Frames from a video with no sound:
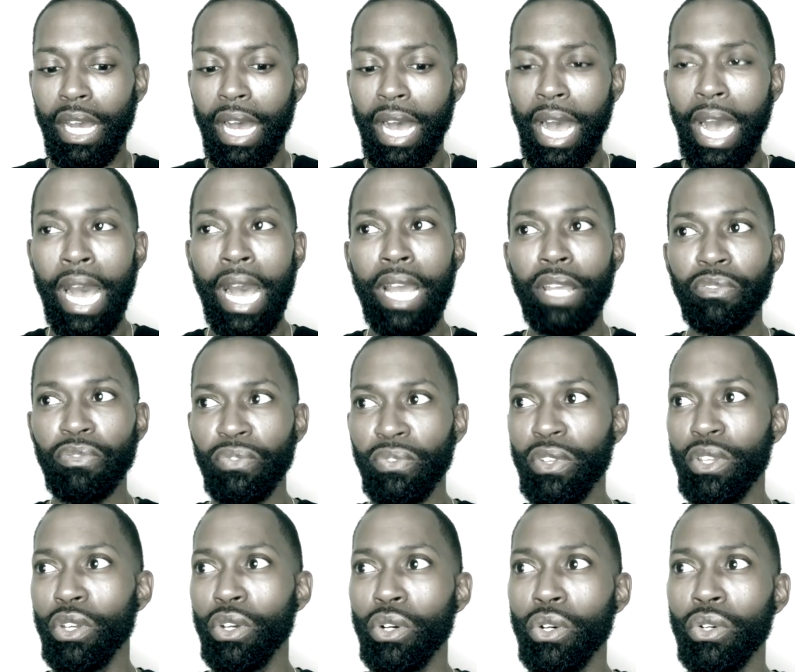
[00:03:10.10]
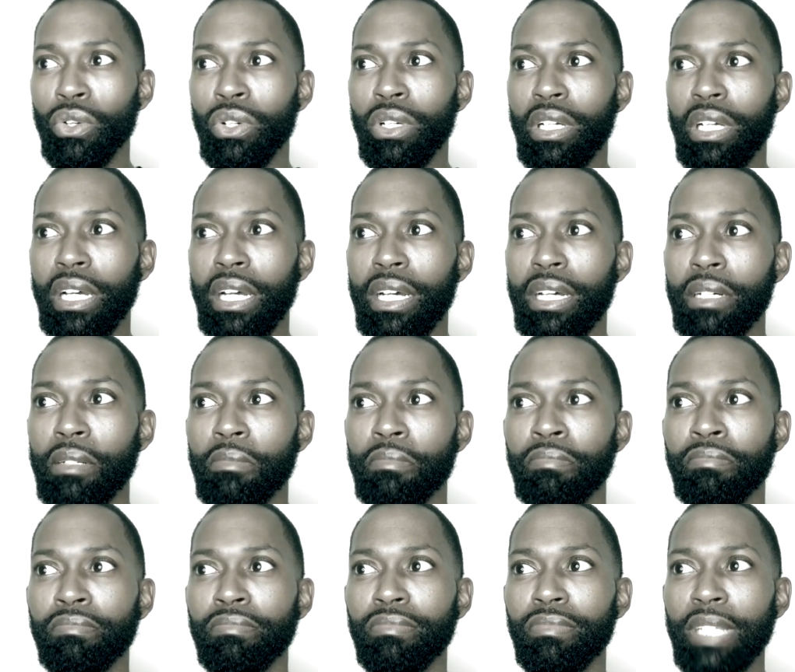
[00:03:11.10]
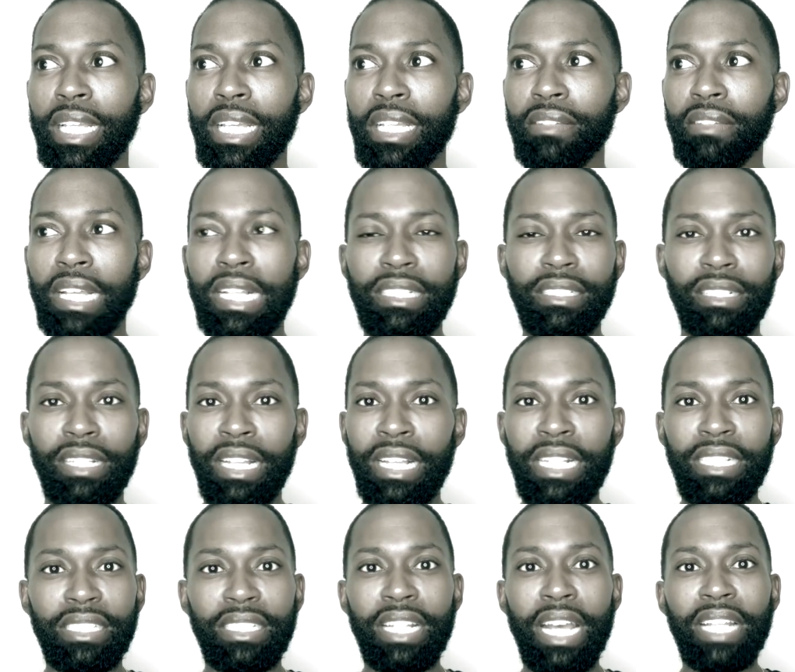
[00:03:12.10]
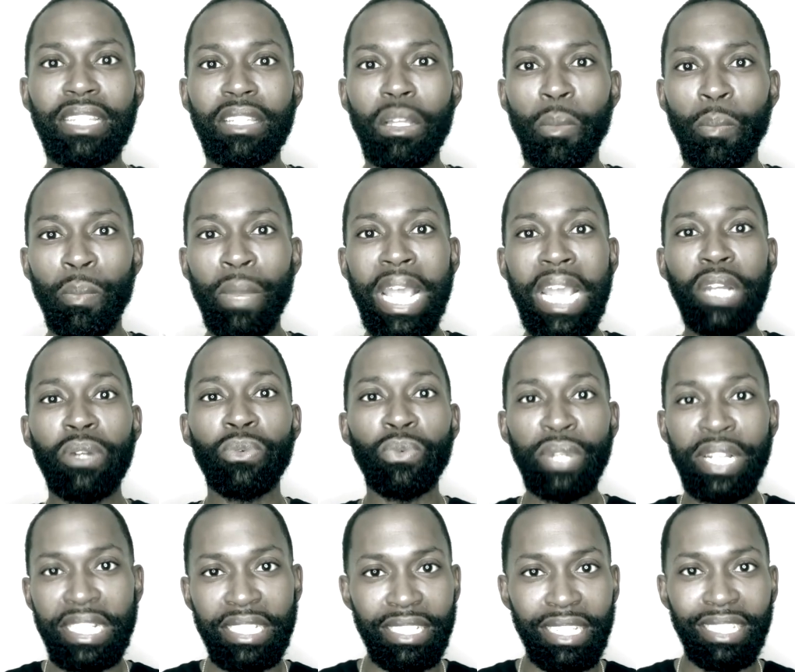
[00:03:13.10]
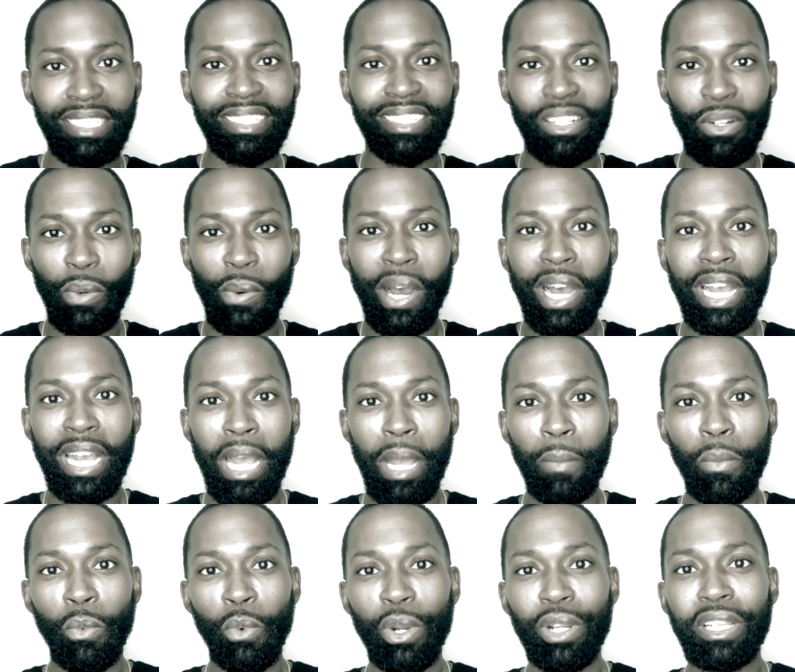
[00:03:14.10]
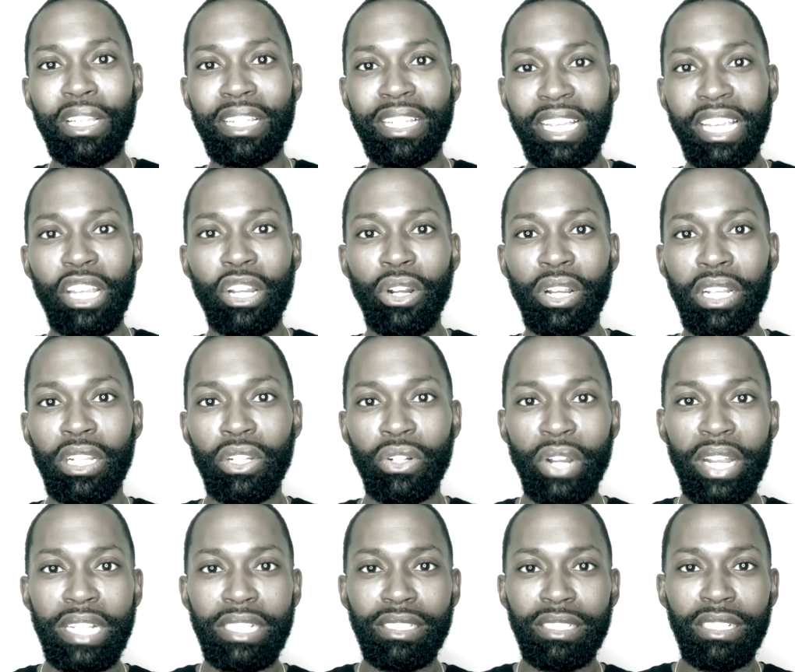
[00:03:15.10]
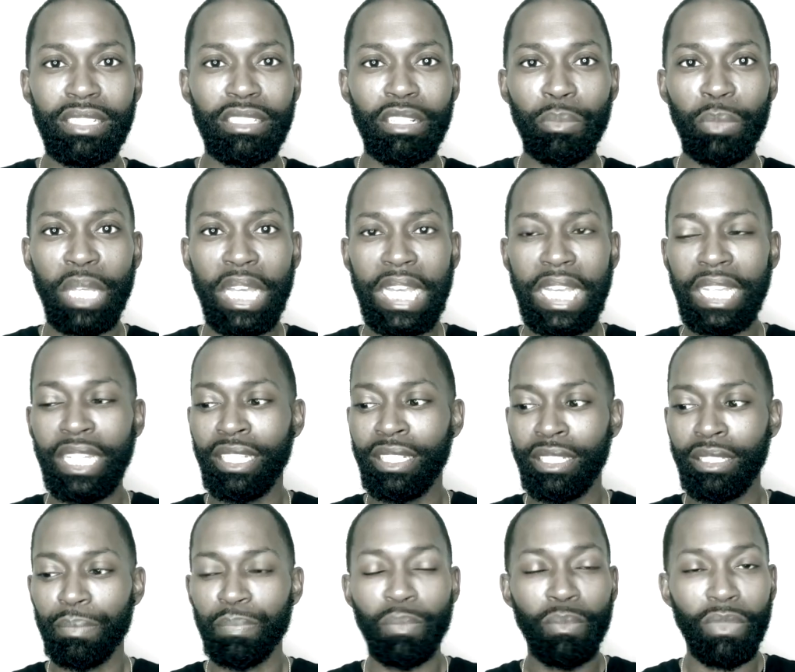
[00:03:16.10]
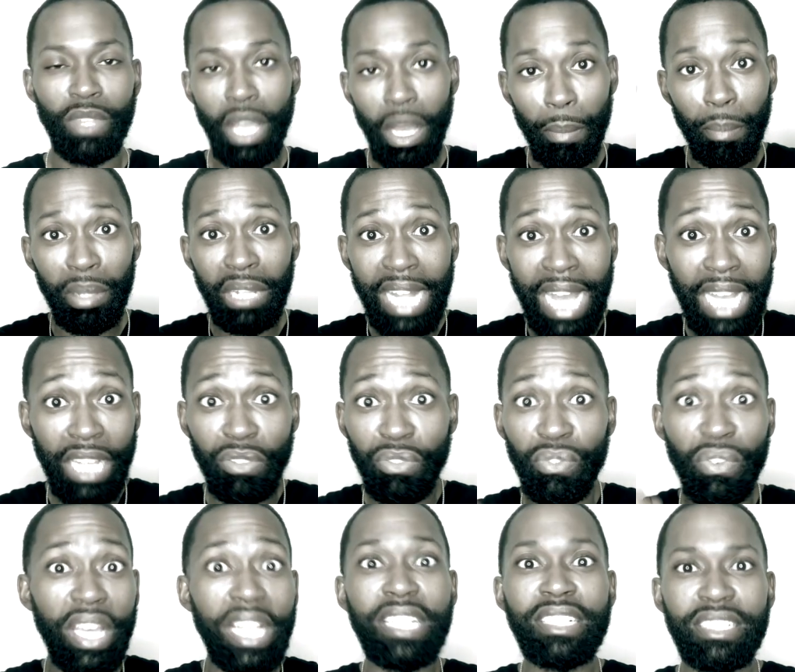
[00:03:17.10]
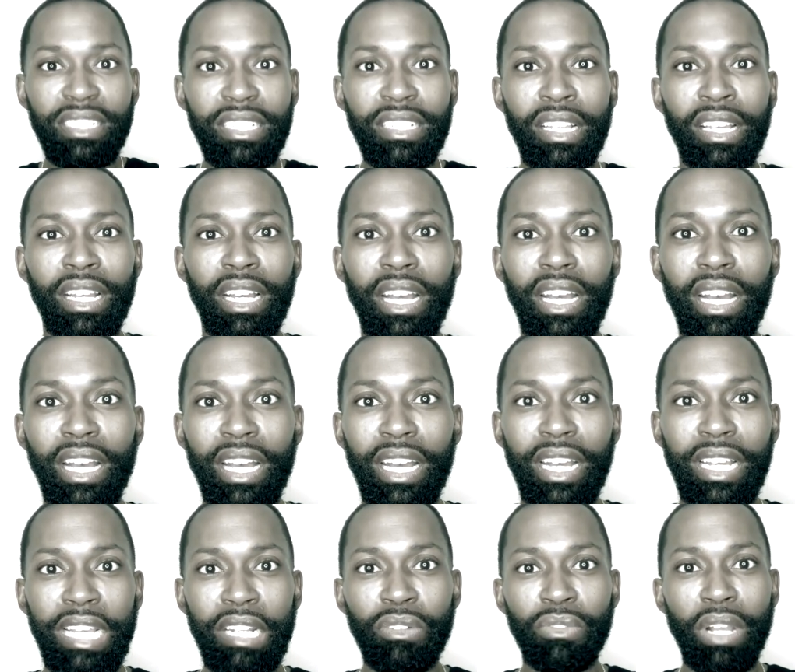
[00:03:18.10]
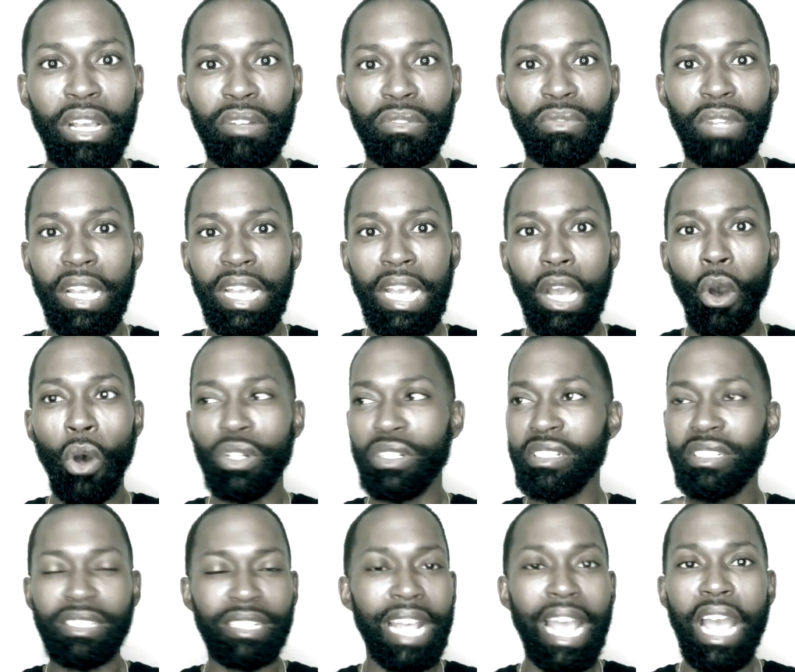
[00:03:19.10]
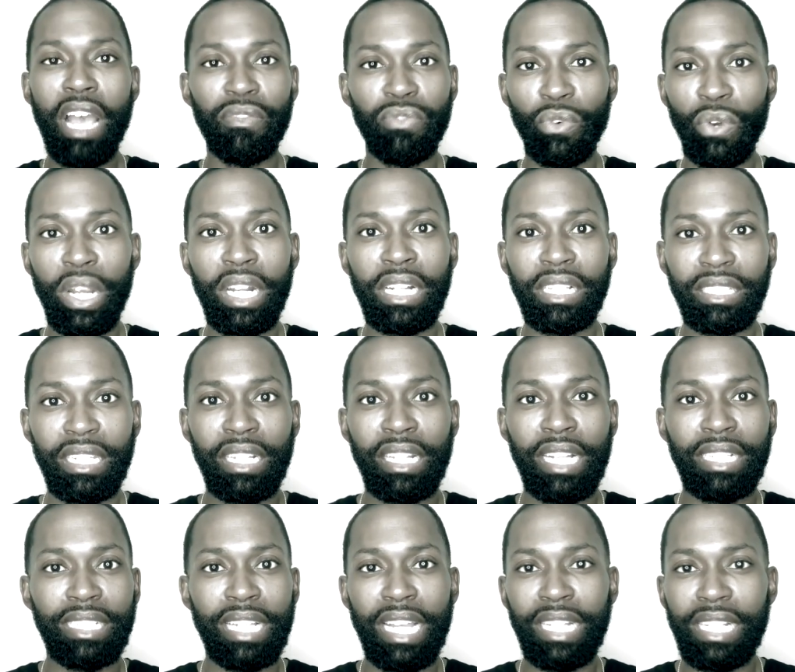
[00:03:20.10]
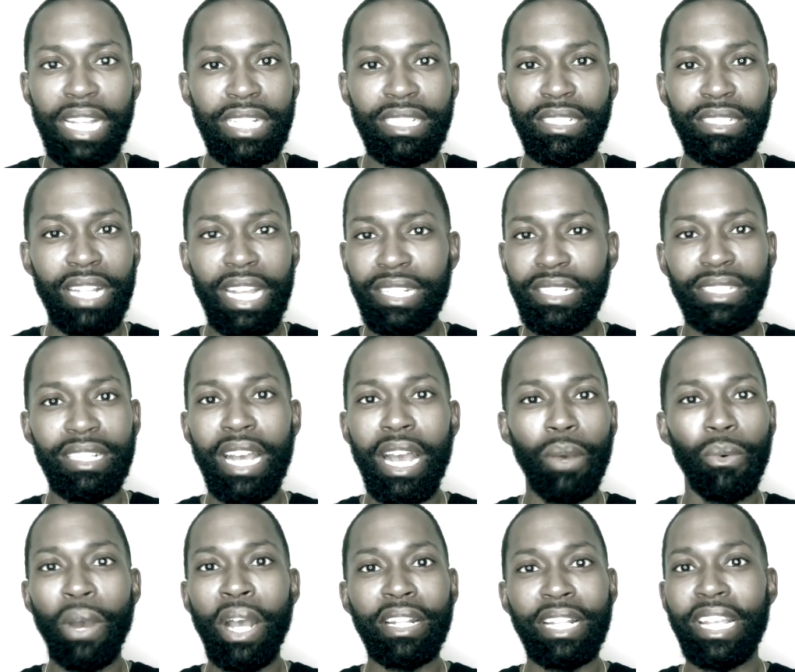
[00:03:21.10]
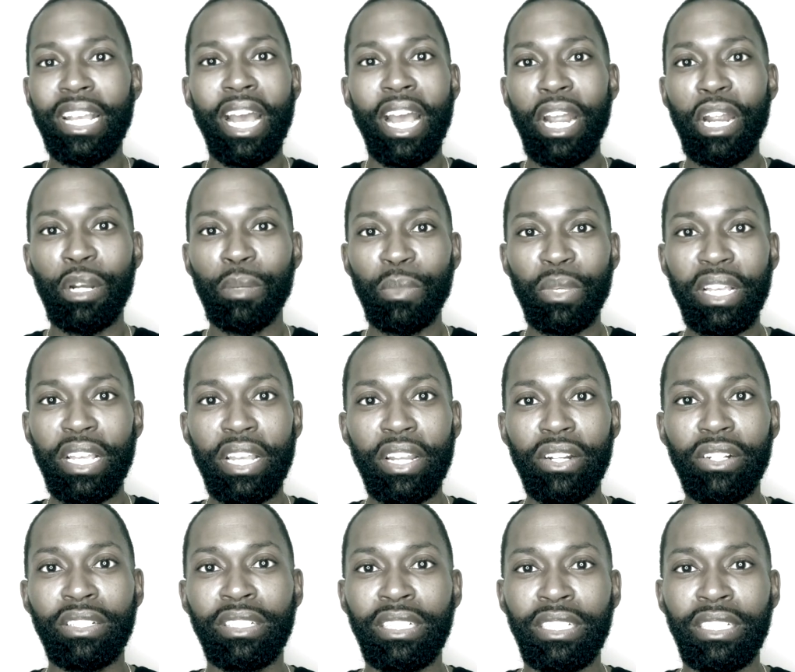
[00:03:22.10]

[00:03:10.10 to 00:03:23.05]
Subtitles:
I feel it's not the main reason why I'm working here at Grace, just to be a black face on staff or anything like that. That's not why they hired me here.